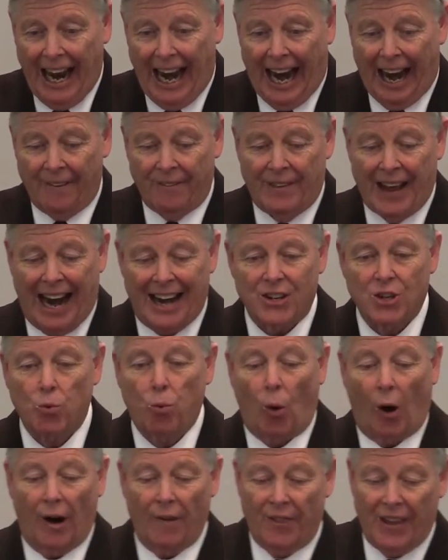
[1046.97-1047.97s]
and that's
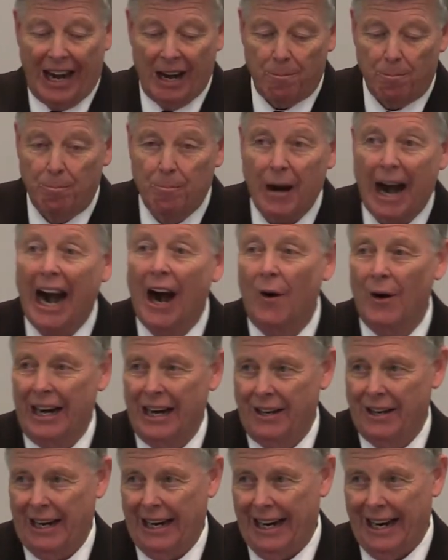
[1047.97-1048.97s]
where they
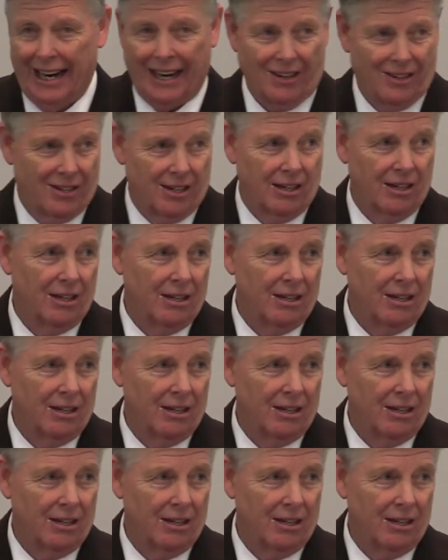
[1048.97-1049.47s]
buried it,